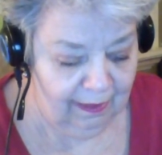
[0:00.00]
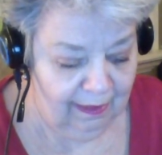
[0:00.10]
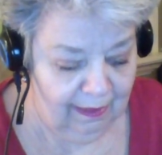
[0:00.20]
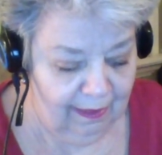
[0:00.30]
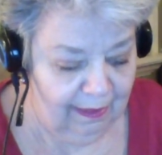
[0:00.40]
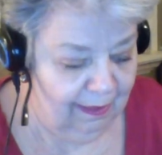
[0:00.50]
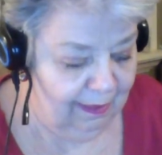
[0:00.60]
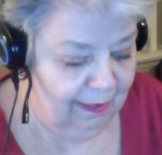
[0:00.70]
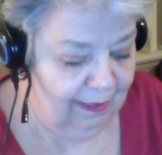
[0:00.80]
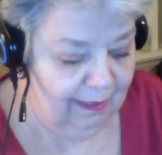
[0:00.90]

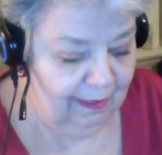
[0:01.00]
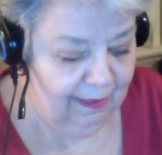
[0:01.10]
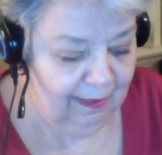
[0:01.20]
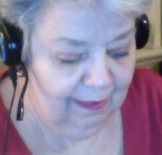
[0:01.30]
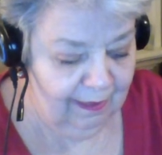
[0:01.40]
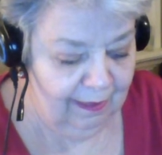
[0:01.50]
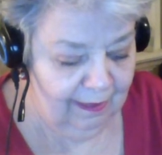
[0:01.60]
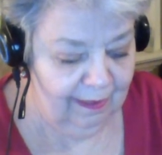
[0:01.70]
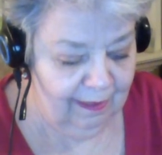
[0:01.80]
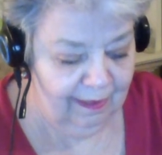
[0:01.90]
Nothing is said.